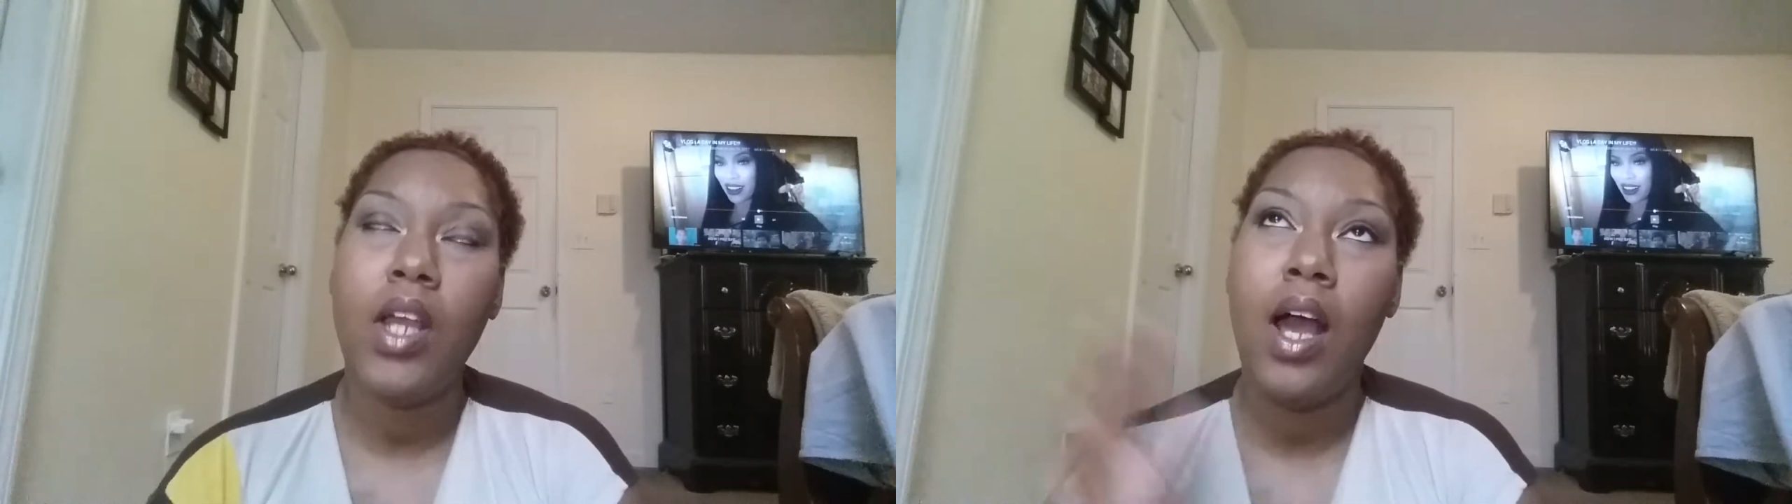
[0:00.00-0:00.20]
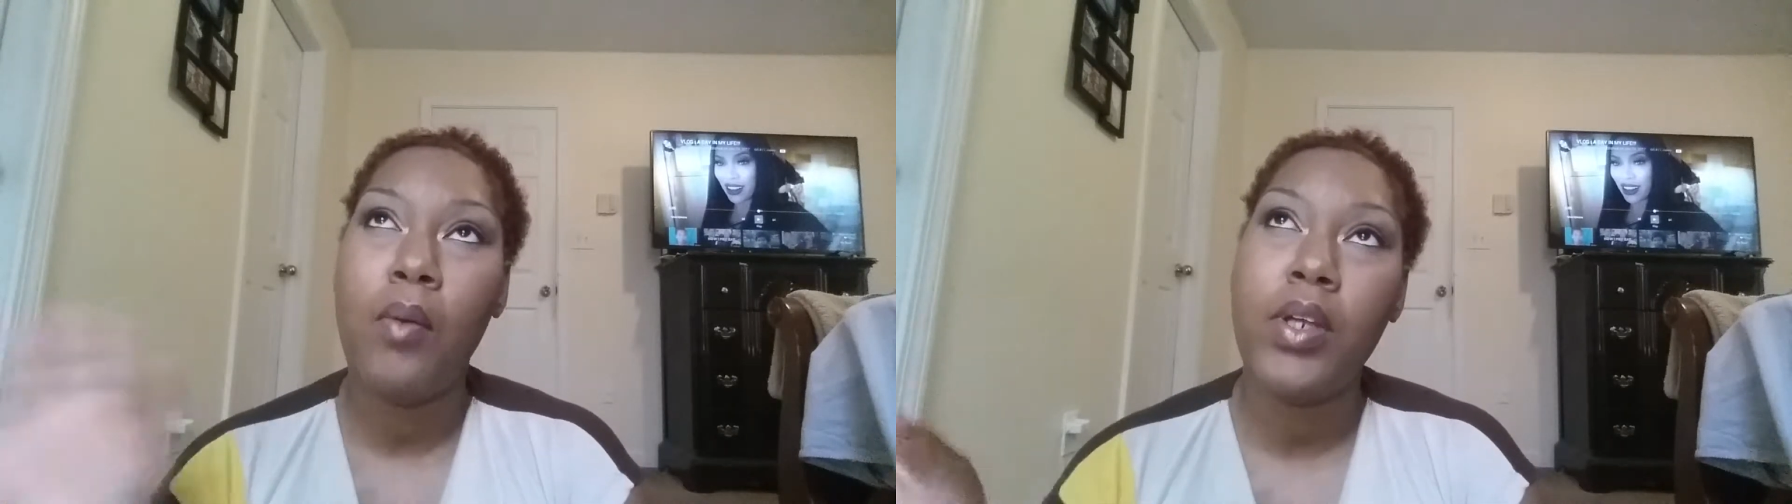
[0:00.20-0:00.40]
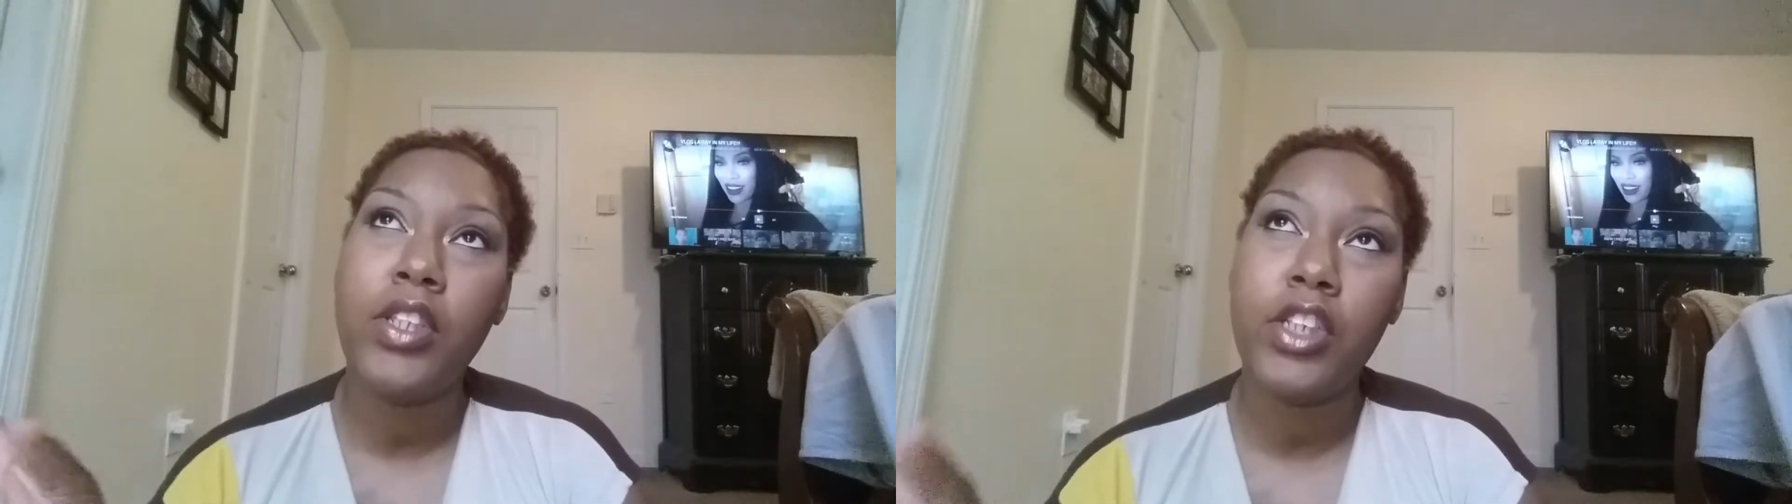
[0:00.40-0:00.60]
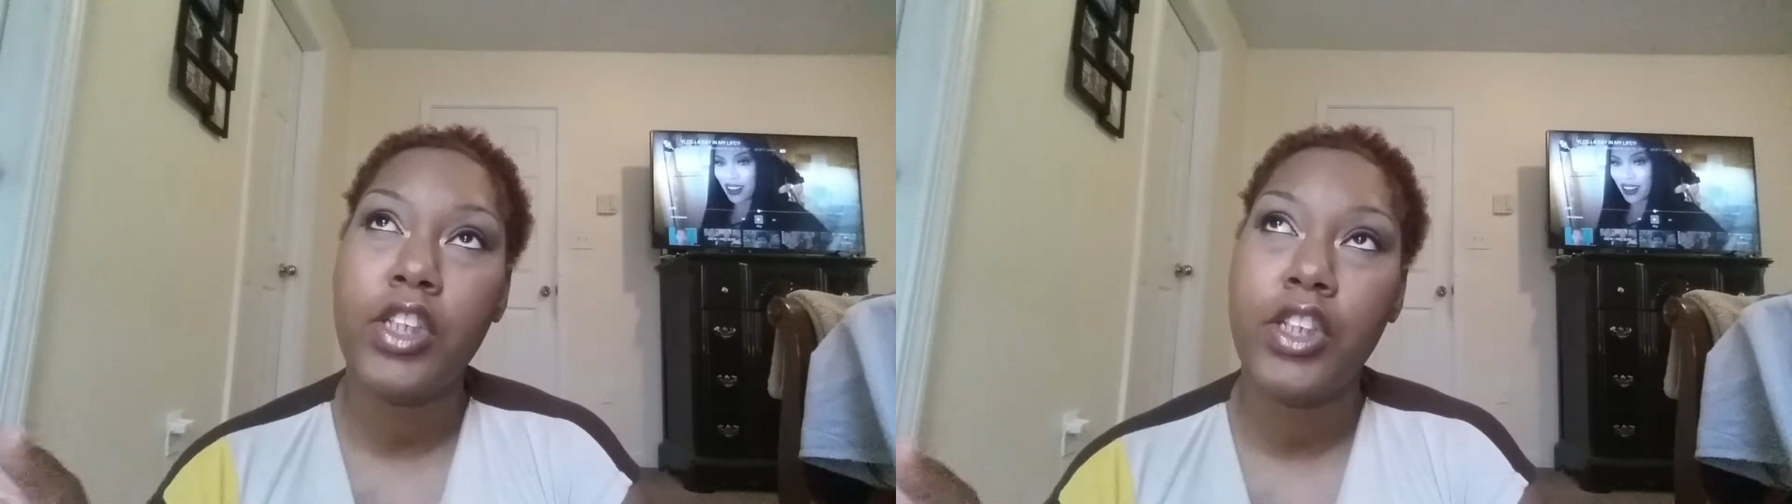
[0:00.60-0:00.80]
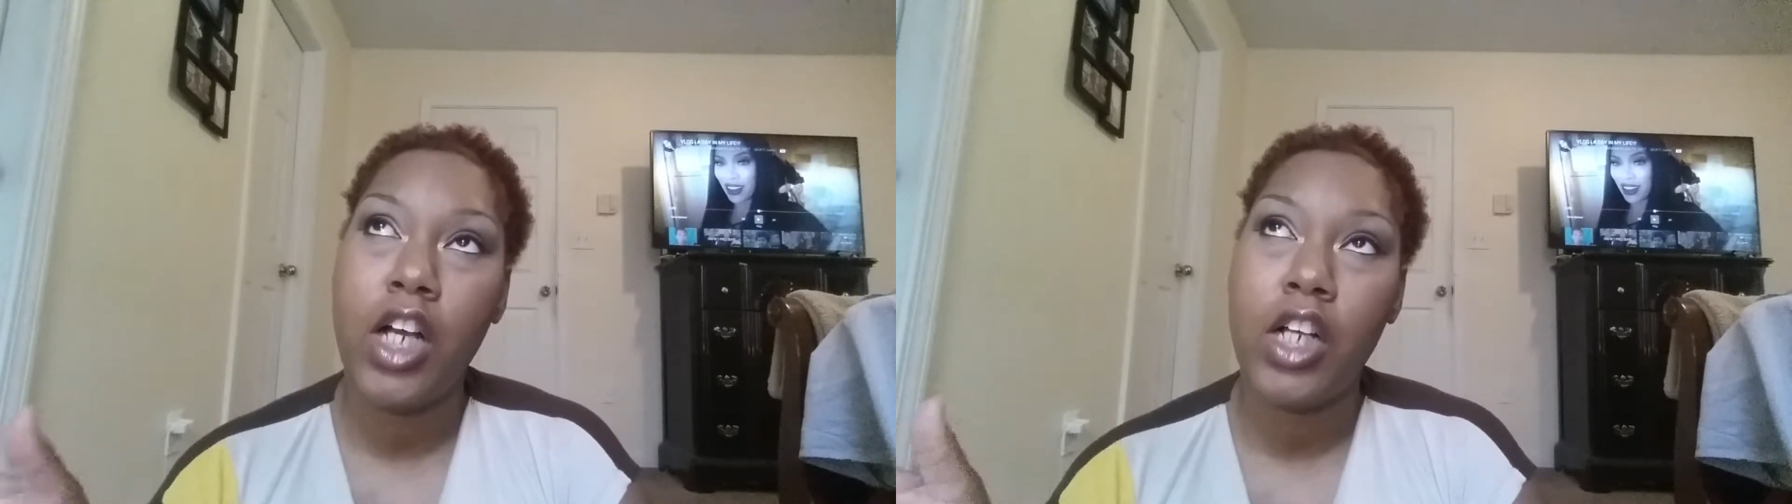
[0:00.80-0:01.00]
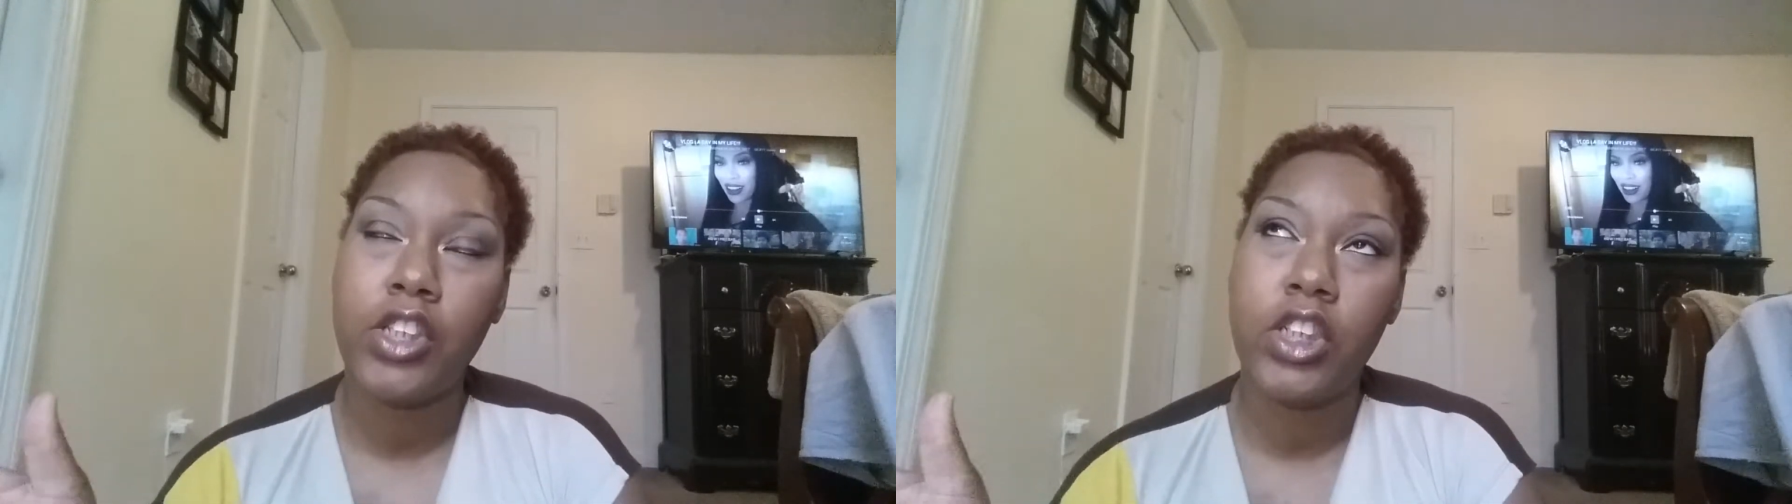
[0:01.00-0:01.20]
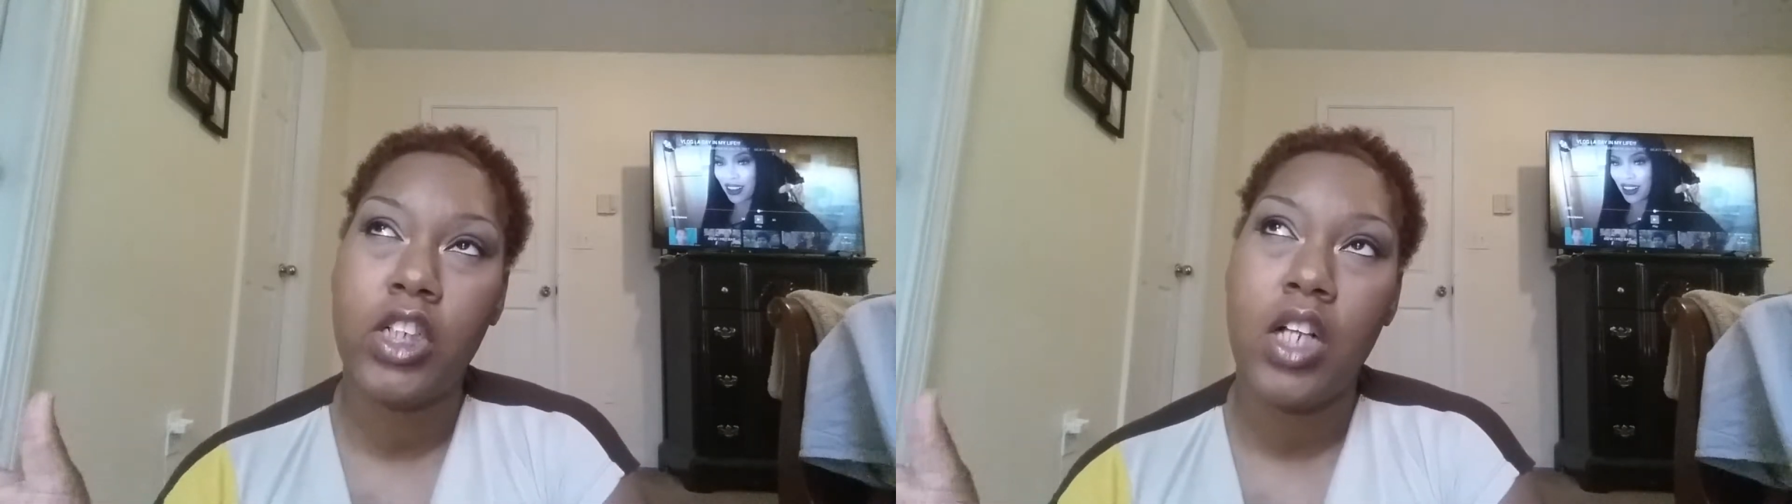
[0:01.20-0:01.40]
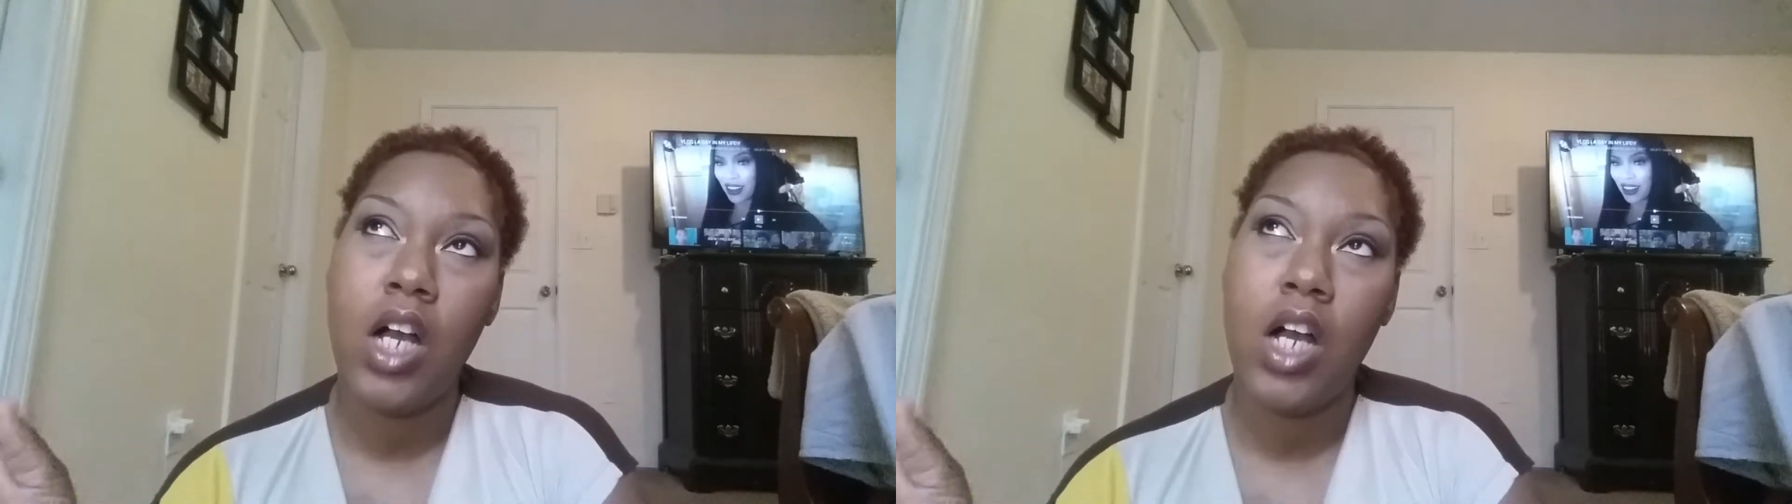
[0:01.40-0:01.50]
I went to the doctor